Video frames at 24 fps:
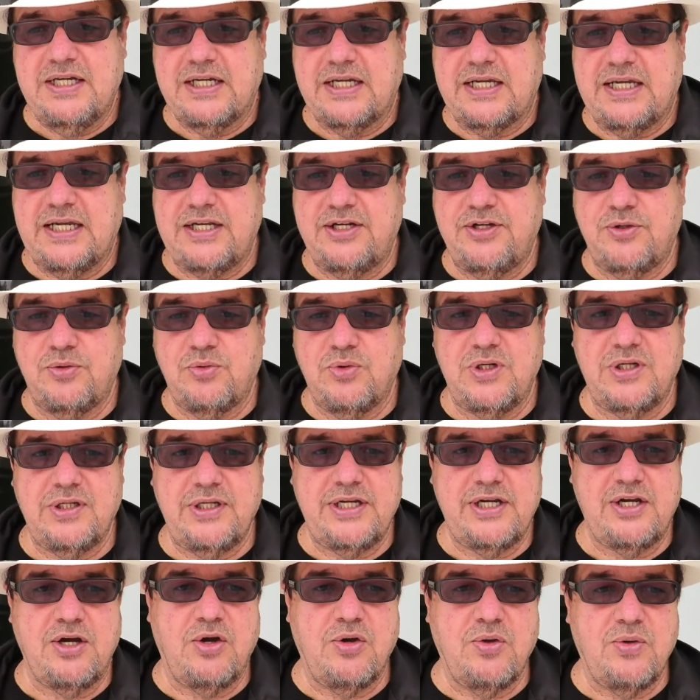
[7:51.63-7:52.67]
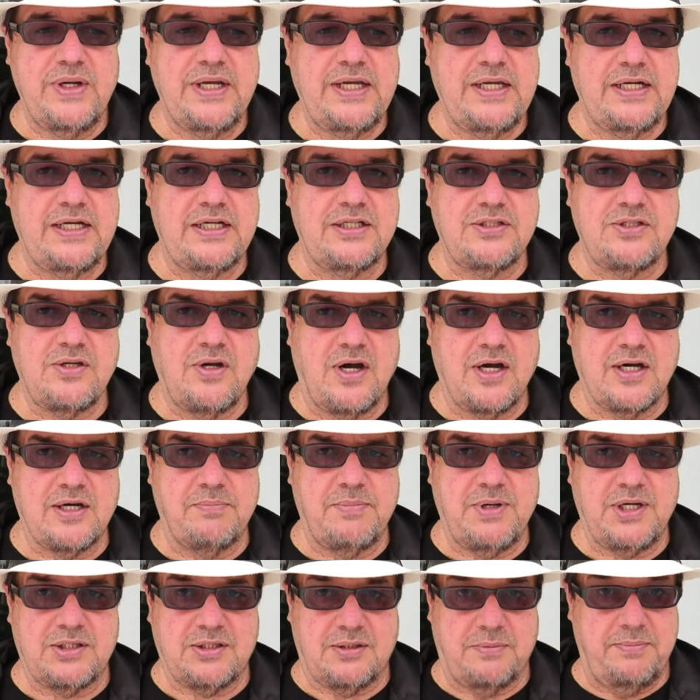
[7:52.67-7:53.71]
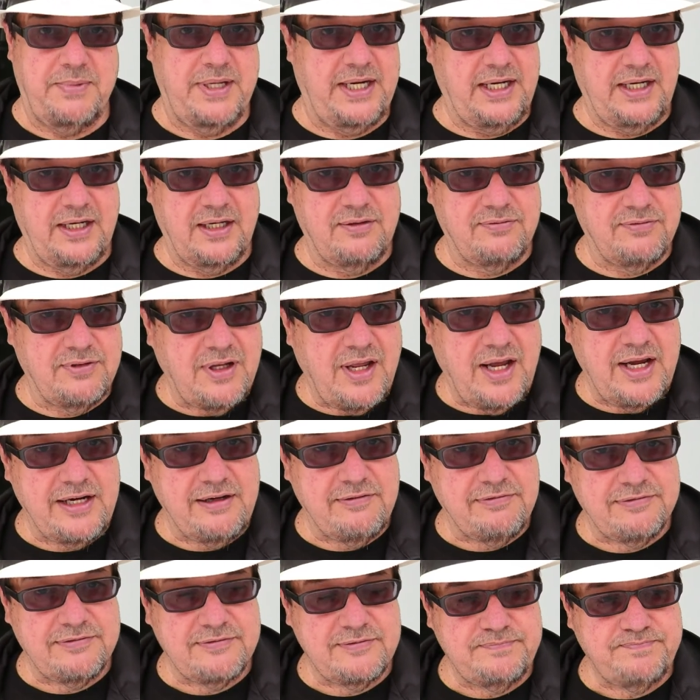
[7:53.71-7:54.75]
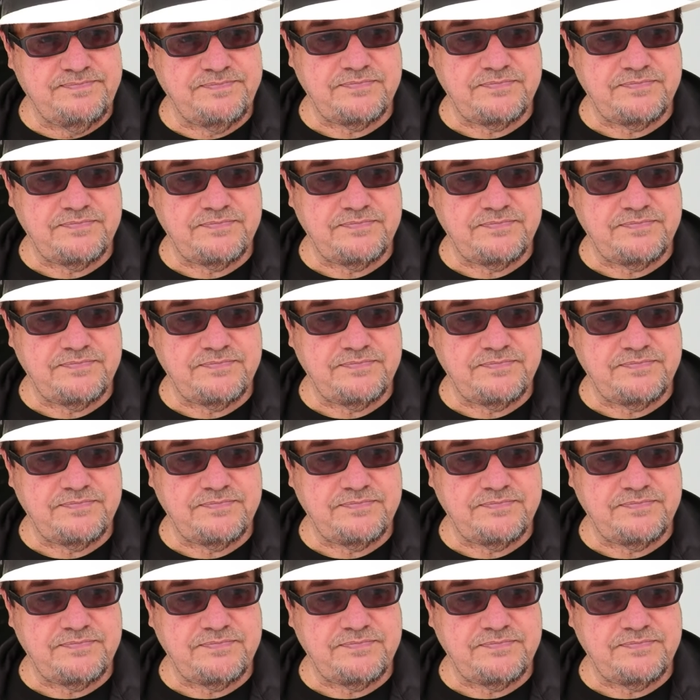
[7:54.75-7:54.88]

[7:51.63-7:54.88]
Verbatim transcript: can you really go in and talk about the meaning of life?